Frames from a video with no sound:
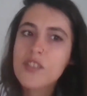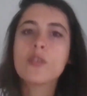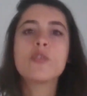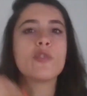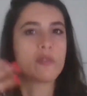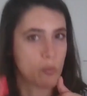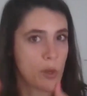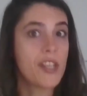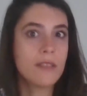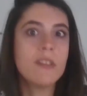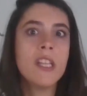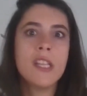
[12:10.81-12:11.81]
So you don't want
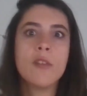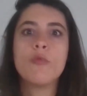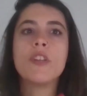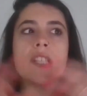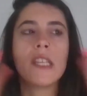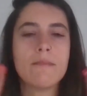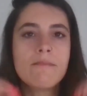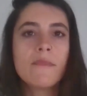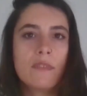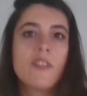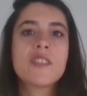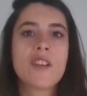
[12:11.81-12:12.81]
to really
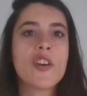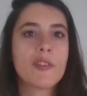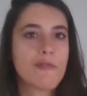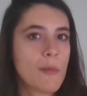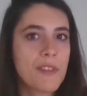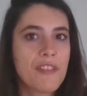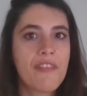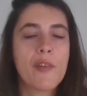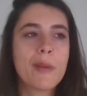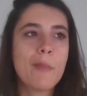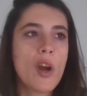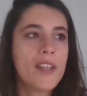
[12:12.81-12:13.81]
start from the
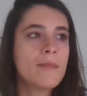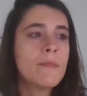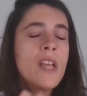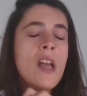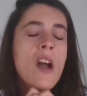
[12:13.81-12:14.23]
very bottom.